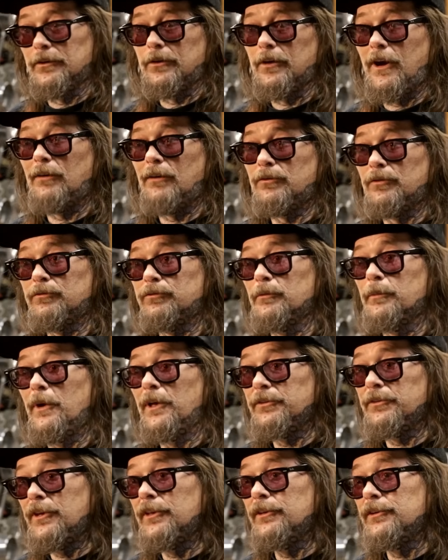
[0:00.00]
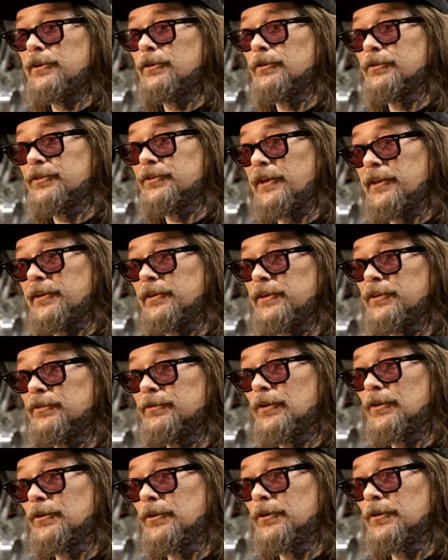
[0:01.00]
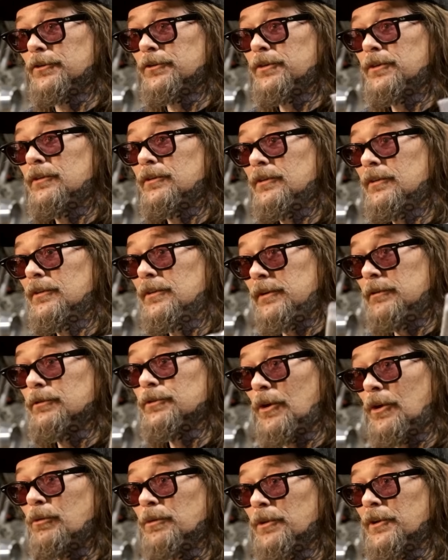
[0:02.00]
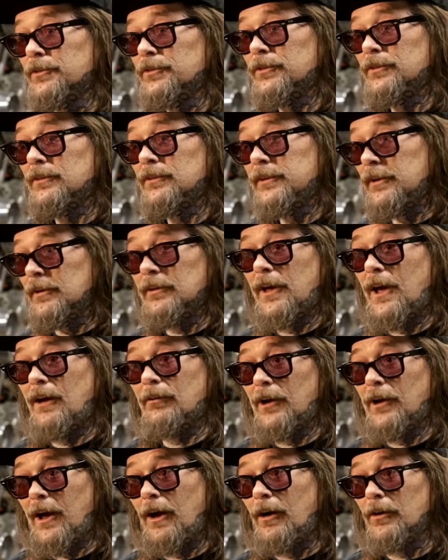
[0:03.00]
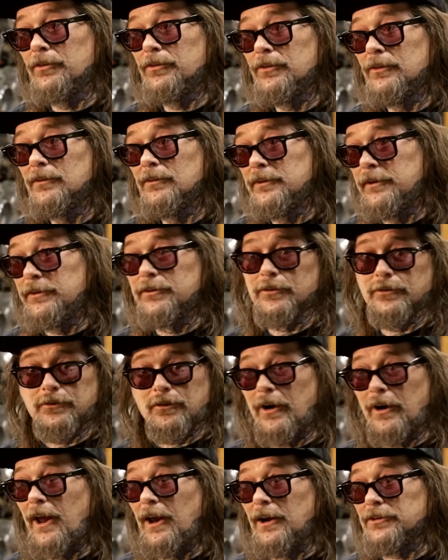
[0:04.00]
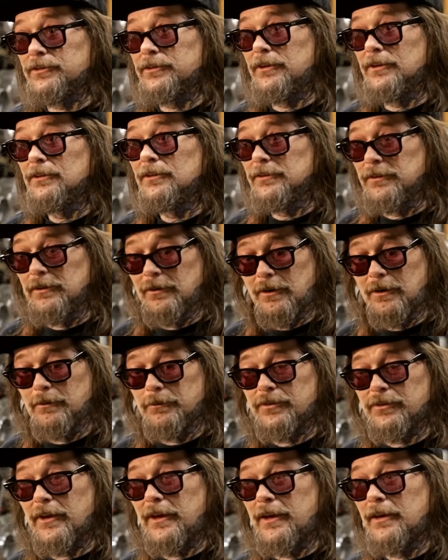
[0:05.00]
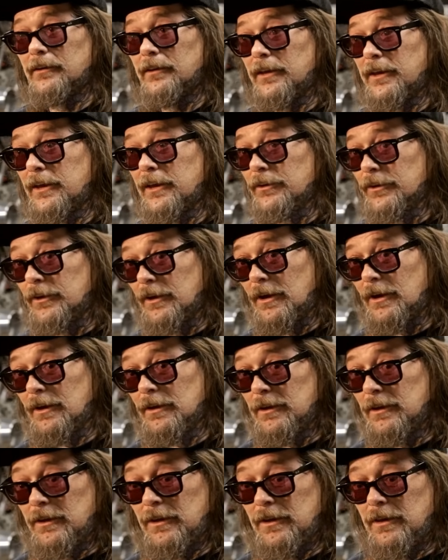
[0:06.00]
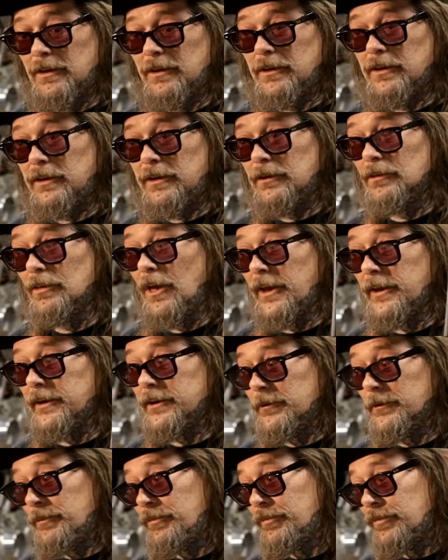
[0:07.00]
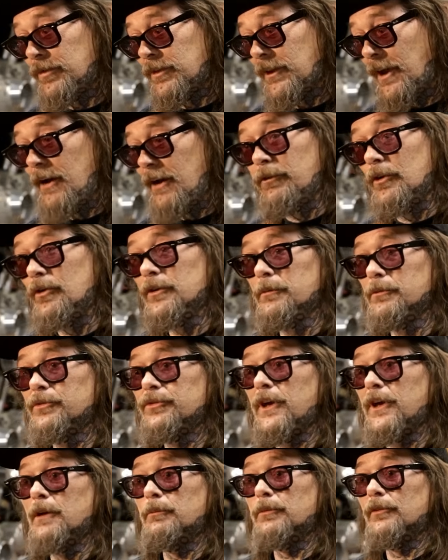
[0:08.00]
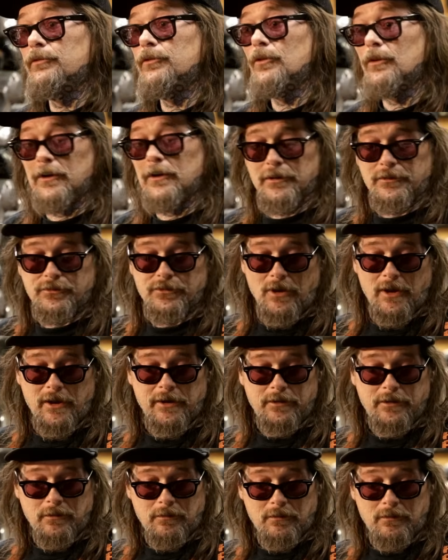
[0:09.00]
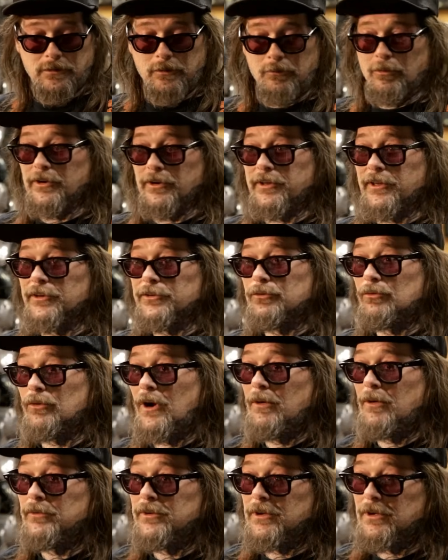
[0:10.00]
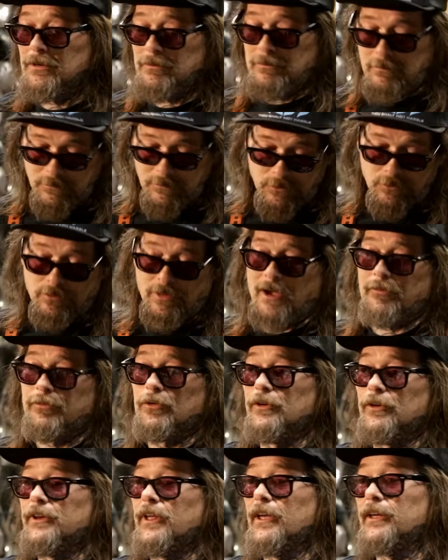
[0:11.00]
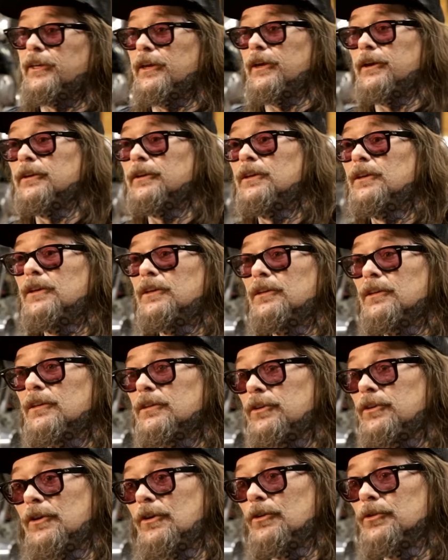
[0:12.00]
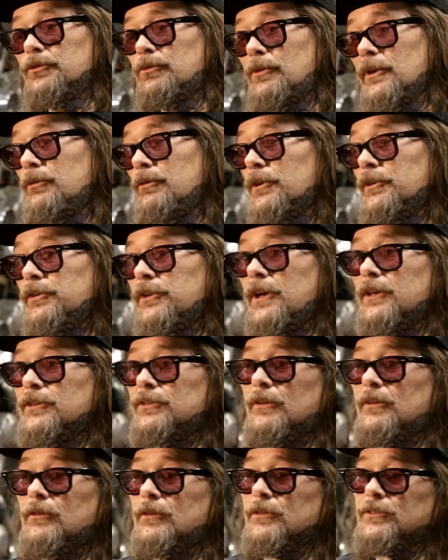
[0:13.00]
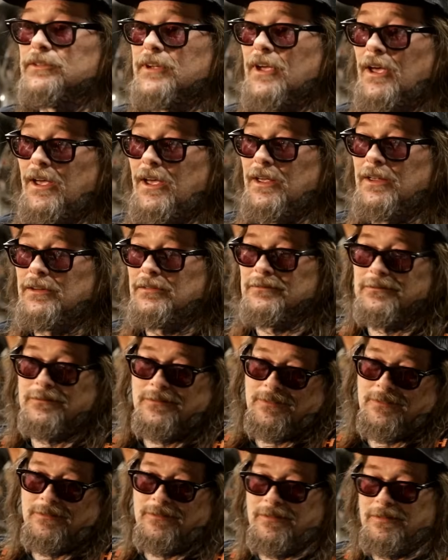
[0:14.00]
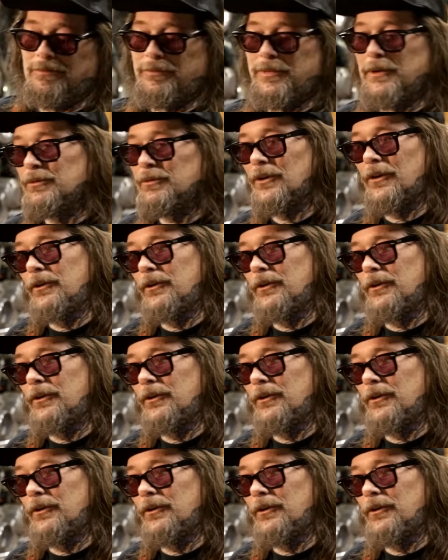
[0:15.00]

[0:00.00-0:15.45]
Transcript: the gravel for about 10 years taking these photos. Yeah. He was homeless. He didn't have a house. He just crashed. You know what I'm saying? And like, I've heard him say it before. It's like, you want to get to where I'm good? Do that for a decade. Yeah. You know, 21 Days Under the Sky, people